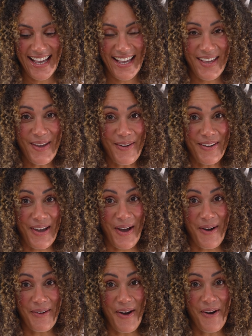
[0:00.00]
You
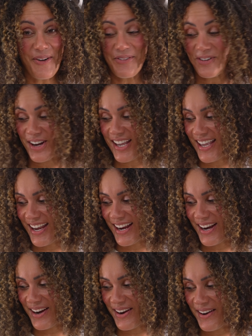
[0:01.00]
go over
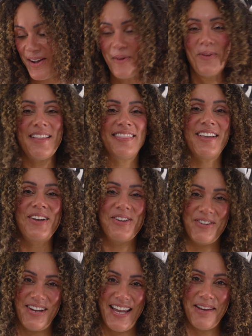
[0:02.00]
here with the
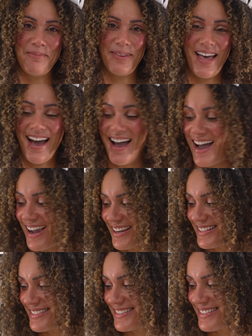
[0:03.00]
green
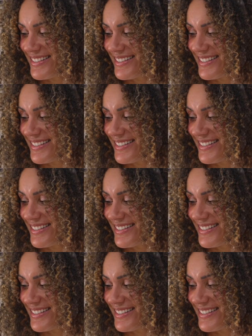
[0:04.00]
blocks.